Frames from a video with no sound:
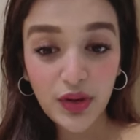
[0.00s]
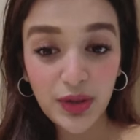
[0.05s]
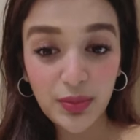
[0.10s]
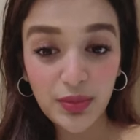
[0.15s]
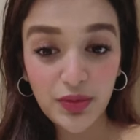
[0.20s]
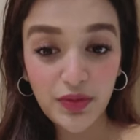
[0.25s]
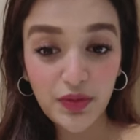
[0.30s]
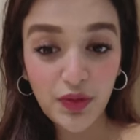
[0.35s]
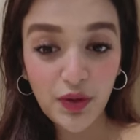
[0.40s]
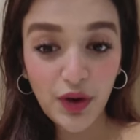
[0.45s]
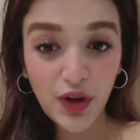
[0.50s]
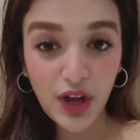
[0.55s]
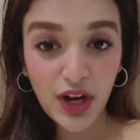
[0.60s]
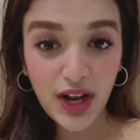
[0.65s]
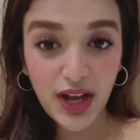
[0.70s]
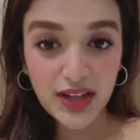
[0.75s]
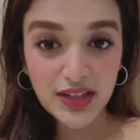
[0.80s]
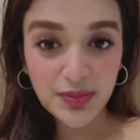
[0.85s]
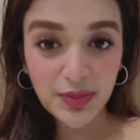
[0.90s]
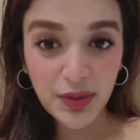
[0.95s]
Okay, before you
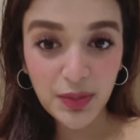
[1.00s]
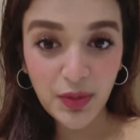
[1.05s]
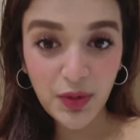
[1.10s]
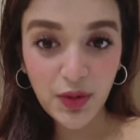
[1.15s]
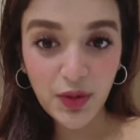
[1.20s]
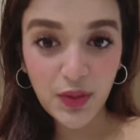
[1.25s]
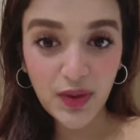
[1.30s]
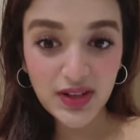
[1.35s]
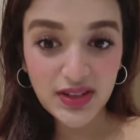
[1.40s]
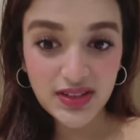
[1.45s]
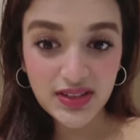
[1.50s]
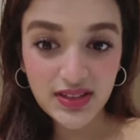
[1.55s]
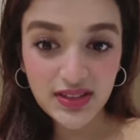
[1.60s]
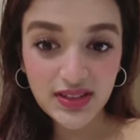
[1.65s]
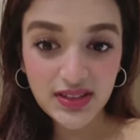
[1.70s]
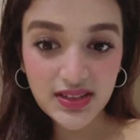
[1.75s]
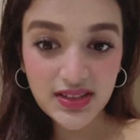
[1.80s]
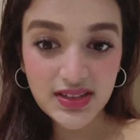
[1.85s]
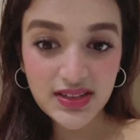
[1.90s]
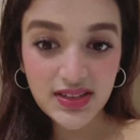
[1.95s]
all ask me more
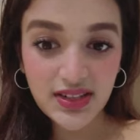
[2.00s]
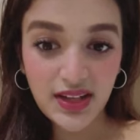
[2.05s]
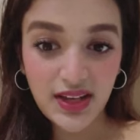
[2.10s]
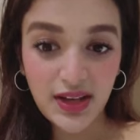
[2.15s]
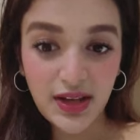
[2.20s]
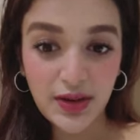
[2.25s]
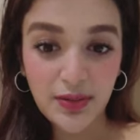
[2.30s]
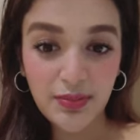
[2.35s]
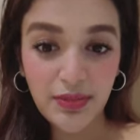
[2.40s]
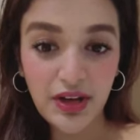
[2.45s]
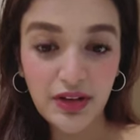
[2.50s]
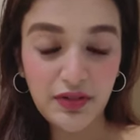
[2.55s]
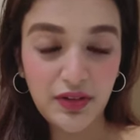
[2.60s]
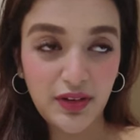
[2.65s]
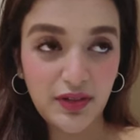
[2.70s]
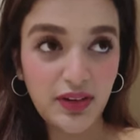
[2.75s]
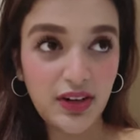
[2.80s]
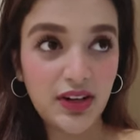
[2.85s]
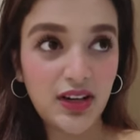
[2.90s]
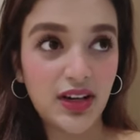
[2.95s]
questions, my
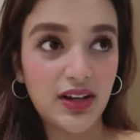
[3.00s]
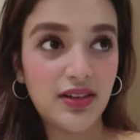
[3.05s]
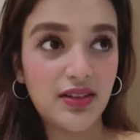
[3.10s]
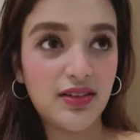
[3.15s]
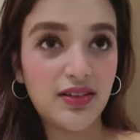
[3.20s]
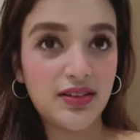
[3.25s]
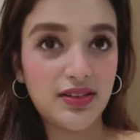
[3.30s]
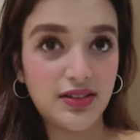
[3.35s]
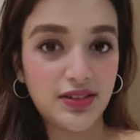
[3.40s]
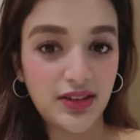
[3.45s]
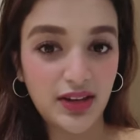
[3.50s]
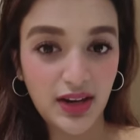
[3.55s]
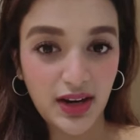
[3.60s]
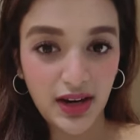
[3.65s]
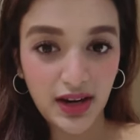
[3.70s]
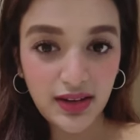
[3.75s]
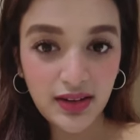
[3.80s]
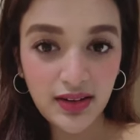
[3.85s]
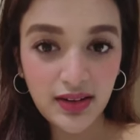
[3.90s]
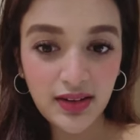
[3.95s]
favorite color is
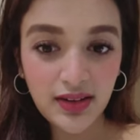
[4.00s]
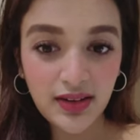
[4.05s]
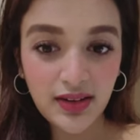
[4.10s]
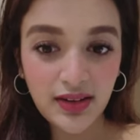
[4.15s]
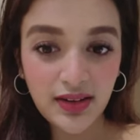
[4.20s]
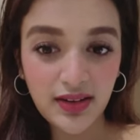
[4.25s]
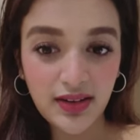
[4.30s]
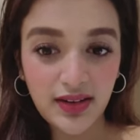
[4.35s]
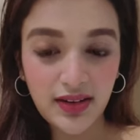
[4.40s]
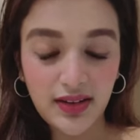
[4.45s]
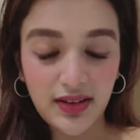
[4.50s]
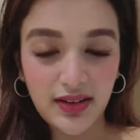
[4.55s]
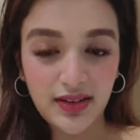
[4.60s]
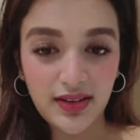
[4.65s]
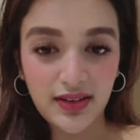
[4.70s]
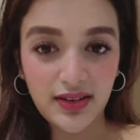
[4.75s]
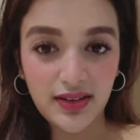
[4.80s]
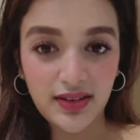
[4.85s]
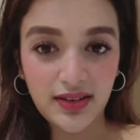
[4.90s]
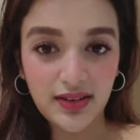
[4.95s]
red.
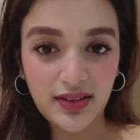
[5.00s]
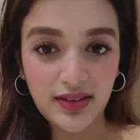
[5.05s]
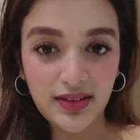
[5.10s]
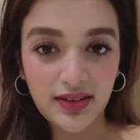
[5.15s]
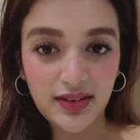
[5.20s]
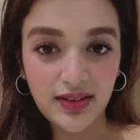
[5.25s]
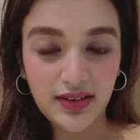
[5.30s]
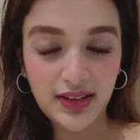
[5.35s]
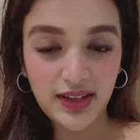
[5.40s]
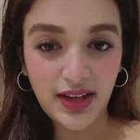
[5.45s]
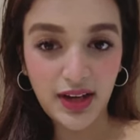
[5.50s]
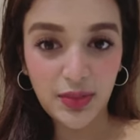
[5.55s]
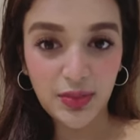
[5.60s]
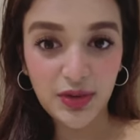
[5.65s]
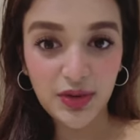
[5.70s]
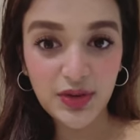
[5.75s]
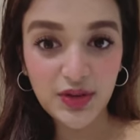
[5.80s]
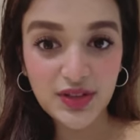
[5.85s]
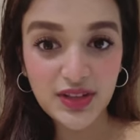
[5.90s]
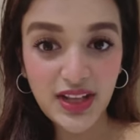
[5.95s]
Yeah,
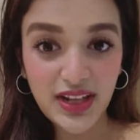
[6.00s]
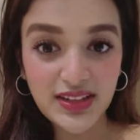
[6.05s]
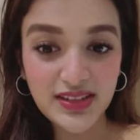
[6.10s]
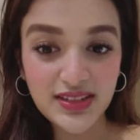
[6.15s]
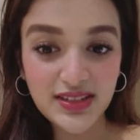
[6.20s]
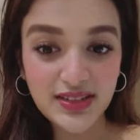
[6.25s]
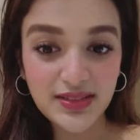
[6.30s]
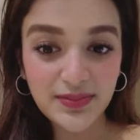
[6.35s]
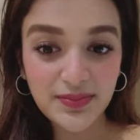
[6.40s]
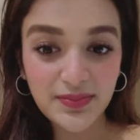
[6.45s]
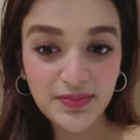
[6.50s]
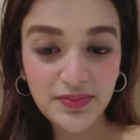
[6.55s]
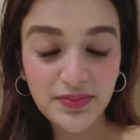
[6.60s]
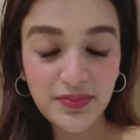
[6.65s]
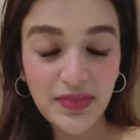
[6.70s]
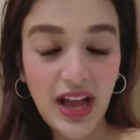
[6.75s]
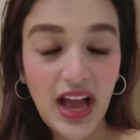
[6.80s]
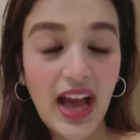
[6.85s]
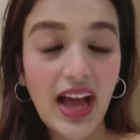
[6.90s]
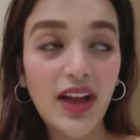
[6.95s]
because that's,
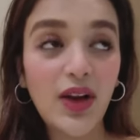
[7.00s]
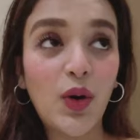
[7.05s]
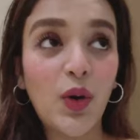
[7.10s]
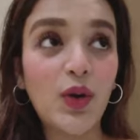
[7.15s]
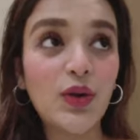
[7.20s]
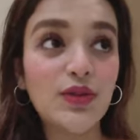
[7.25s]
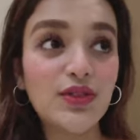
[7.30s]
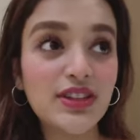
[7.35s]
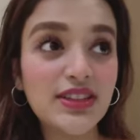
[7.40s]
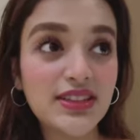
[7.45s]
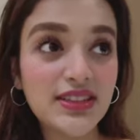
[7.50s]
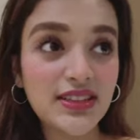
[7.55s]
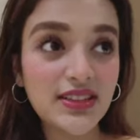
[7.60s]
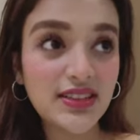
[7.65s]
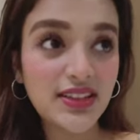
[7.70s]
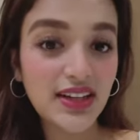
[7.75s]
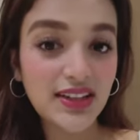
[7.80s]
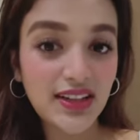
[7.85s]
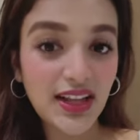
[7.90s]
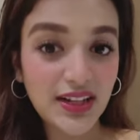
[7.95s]
I always see
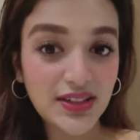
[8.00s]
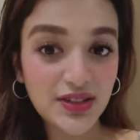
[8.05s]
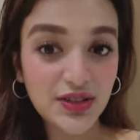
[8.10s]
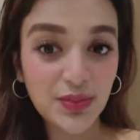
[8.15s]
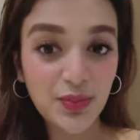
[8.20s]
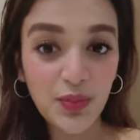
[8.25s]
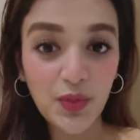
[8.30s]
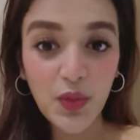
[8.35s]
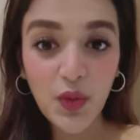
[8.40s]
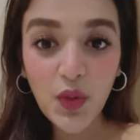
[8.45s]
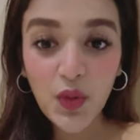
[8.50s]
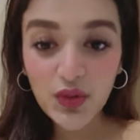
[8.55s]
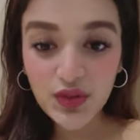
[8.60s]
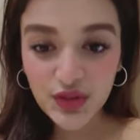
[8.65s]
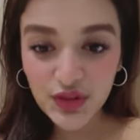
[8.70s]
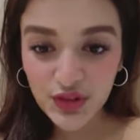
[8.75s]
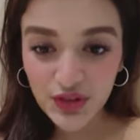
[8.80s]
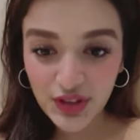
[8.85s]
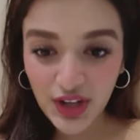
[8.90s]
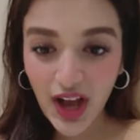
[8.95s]
that that's the
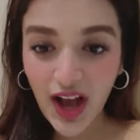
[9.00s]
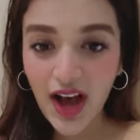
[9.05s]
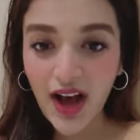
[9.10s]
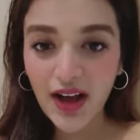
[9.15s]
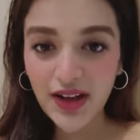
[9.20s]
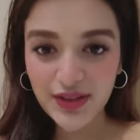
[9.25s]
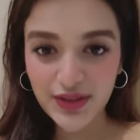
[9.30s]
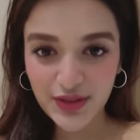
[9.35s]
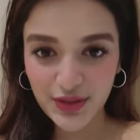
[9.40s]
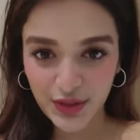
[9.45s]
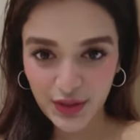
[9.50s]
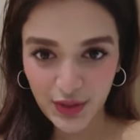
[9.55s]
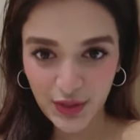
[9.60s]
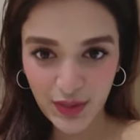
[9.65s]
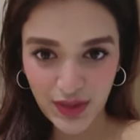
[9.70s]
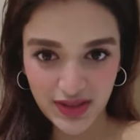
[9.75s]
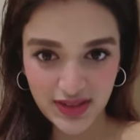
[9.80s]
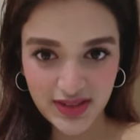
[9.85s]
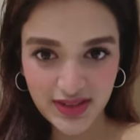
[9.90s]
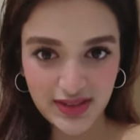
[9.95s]
most asked
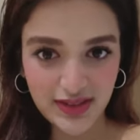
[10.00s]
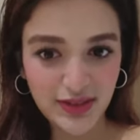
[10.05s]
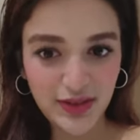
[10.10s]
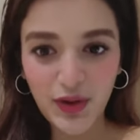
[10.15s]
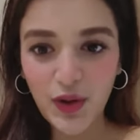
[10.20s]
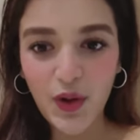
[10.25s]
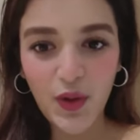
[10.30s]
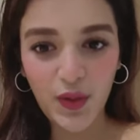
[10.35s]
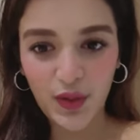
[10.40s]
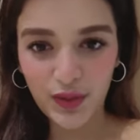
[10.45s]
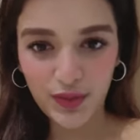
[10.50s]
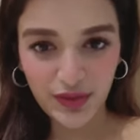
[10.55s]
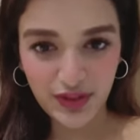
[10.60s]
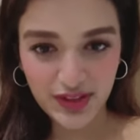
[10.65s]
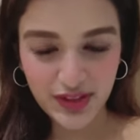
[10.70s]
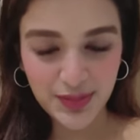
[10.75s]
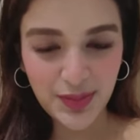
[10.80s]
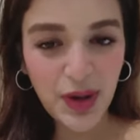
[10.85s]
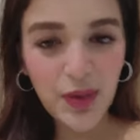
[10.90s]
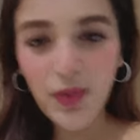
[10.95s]
question
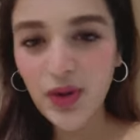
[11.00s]
always.